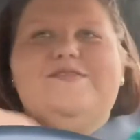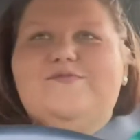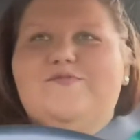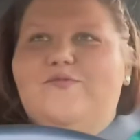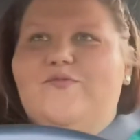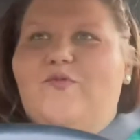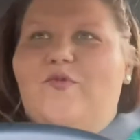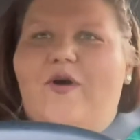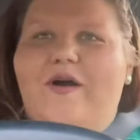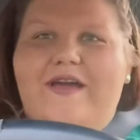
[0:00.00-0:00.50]

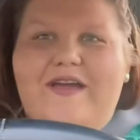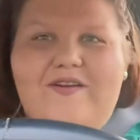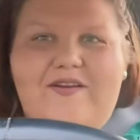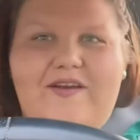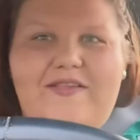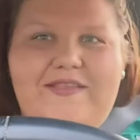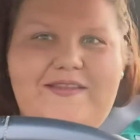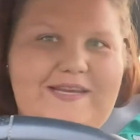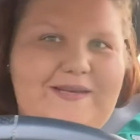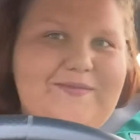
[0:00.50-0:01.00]
Walking around
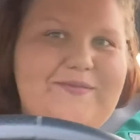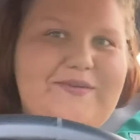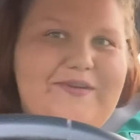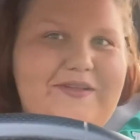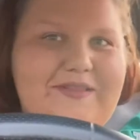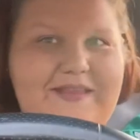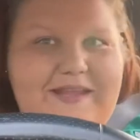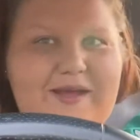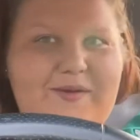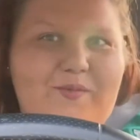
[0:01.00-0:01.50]
the
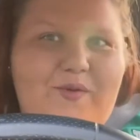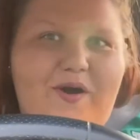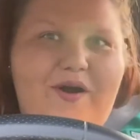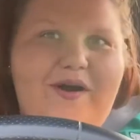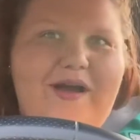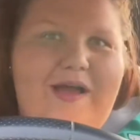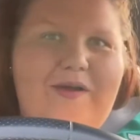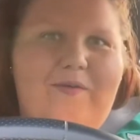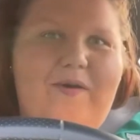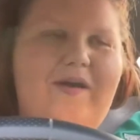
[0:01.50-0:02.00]
neighborhood that
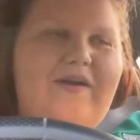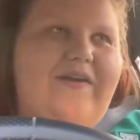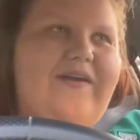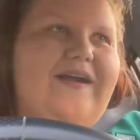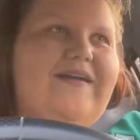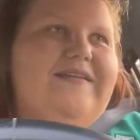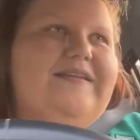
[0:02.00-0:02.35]
I walk around